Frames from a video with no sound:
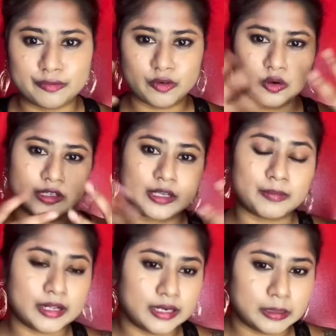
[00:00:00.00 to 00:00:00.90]
focus on my
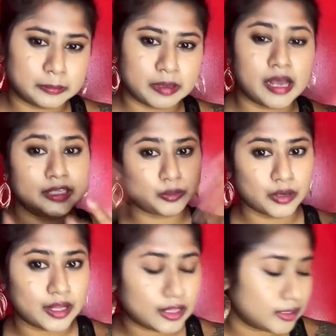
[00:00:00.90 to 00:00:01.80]
lip as
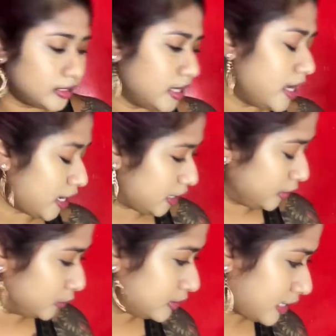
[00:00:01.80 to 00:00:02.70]
well. I
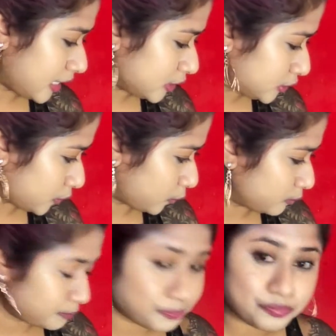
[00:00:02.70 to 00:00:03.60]
use that. So
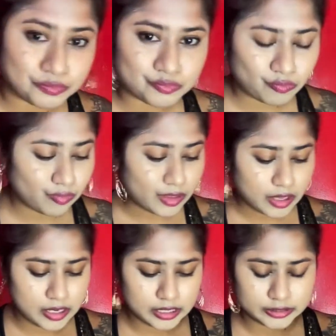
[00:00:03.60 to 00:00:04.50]

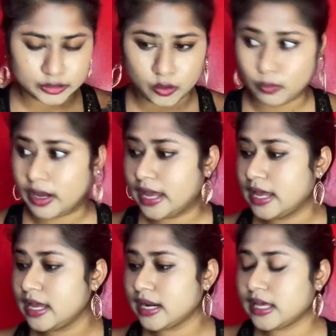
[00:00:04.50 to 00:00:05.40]
let's go
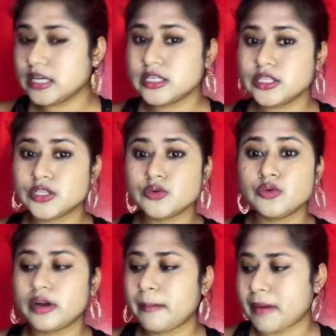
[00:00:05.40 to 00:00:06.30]
ahead and do
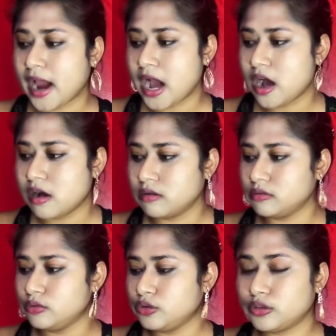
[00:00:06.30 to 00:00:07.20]
the
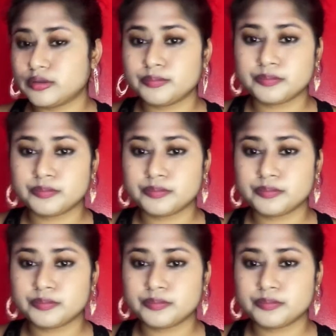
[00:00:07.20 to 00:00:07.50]
brows.